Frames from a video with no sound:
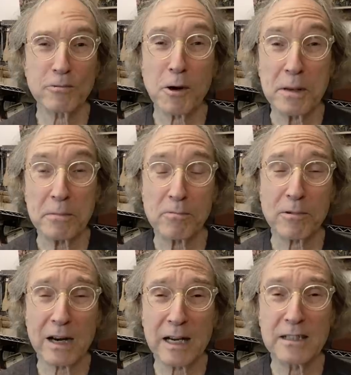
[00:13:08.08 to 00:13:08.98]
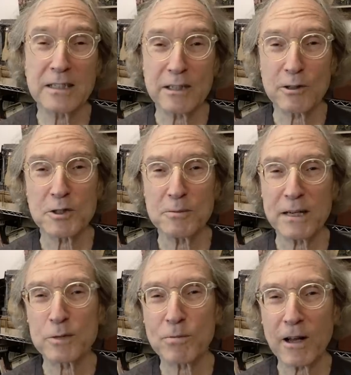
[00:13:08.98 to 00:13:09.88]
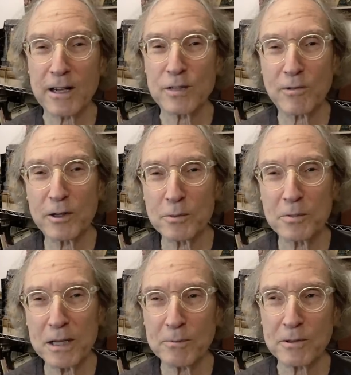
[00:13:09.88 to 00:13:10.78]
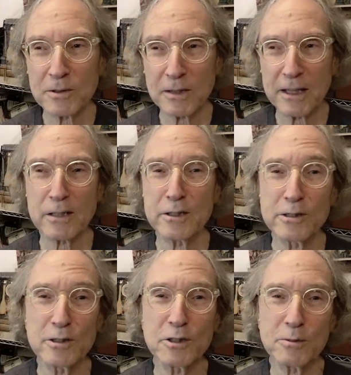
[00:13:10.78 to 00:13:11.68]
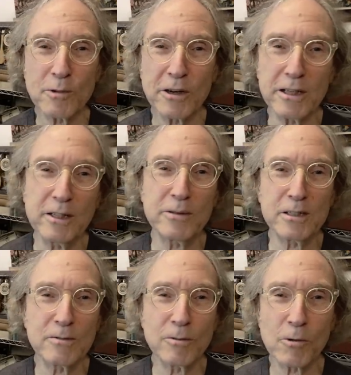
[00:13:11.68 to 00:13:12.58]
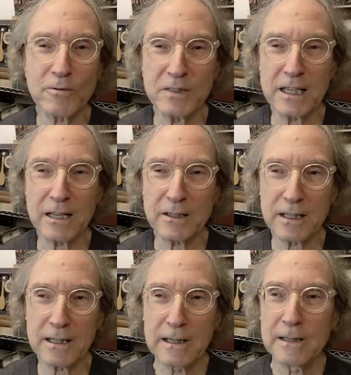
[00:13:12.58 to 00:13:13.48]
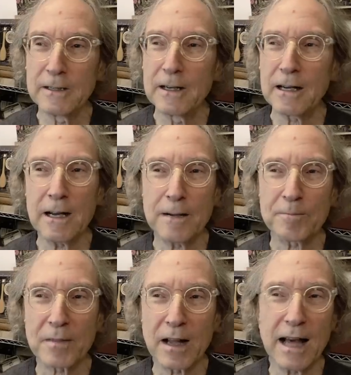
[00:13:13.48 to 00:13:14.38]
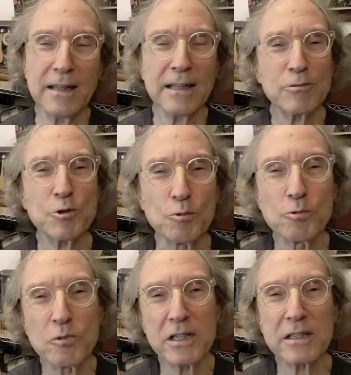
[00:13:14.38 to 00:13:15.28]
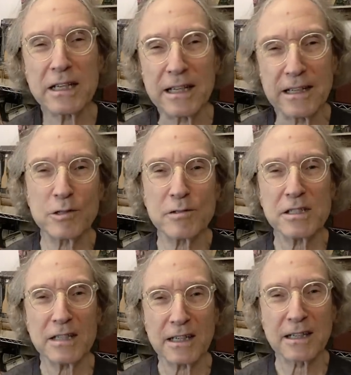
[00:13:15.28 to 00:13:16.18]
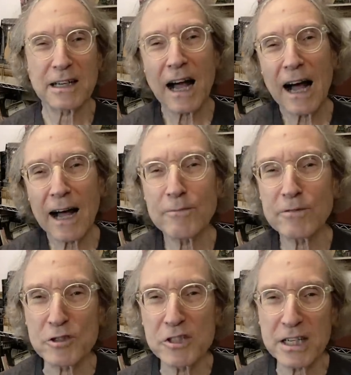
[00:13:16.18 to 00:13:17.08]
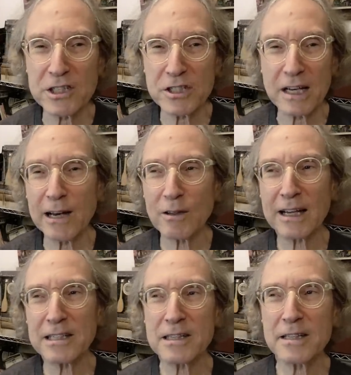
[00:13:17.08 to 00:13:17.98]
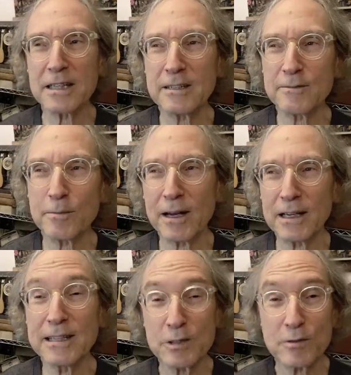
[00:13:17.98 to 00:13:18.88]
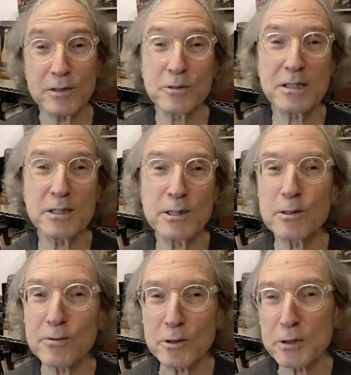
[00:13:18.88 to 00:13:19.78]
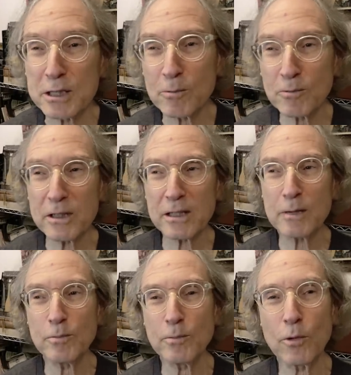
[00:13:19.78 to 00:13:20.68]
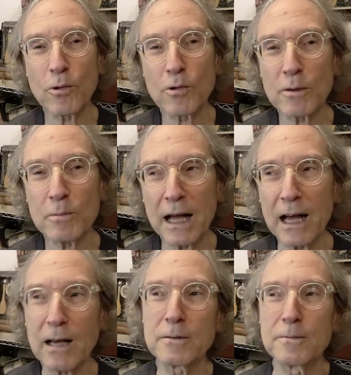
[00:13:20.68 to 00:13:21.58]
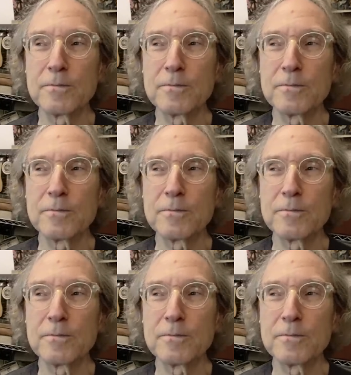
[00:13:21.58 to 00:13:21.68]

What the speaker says: Roby brand, and he also makes products for other people like Linear Tube Audio and DeVore Fidelity. I think that was a really interesting conversation. I don't like to think of my interviews as interviews. They're really more about